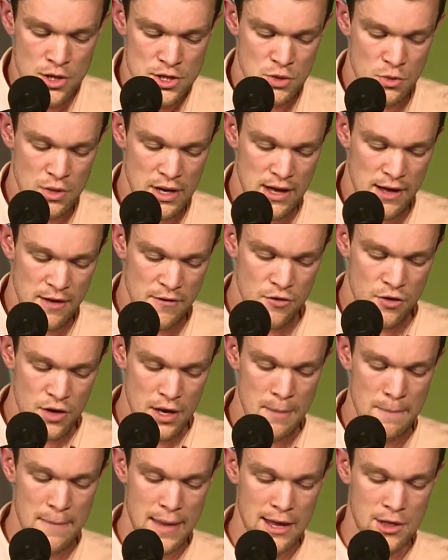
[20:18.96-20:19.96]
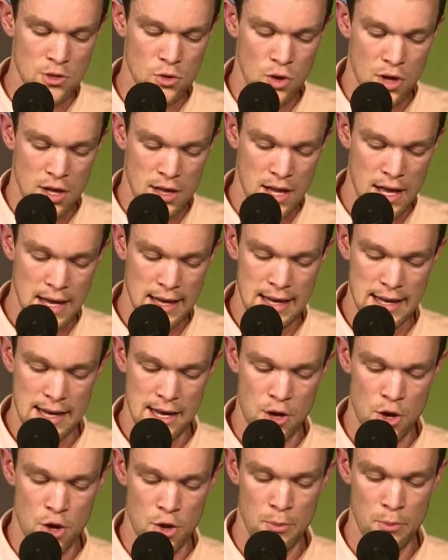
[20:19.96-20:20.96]
So whatever it may look like in
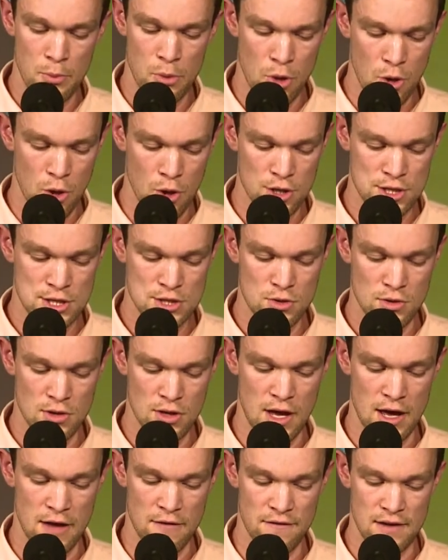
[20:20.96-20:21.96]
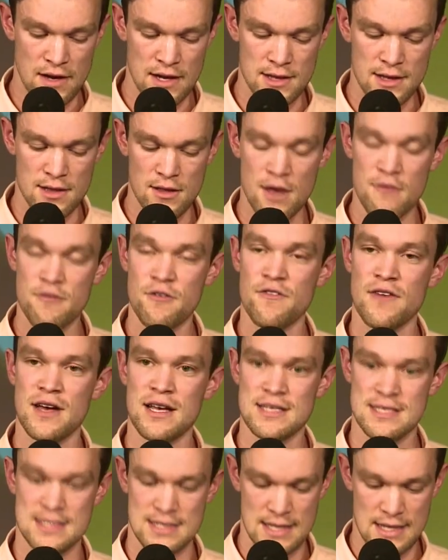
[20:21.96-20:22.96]
our own personal life and in the life of
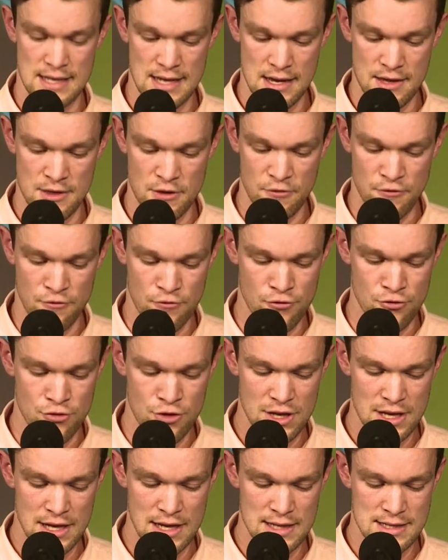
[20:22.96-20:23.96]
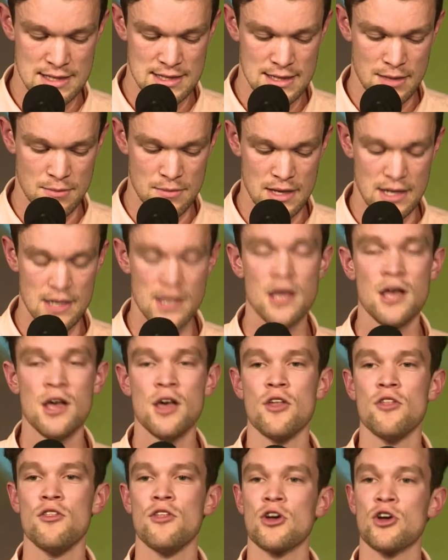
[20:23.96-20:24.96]
us together, fruit is something
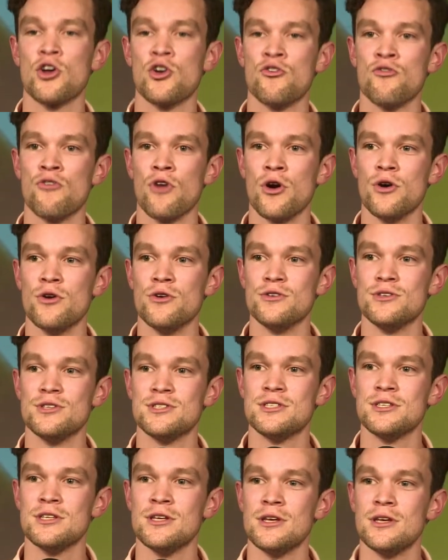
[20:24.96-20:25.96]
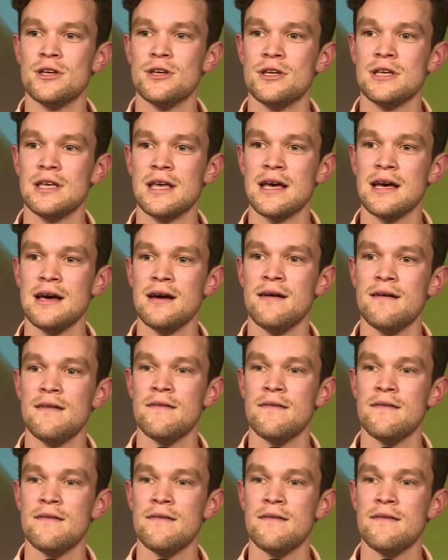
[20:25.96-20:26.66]
that grows, yeah?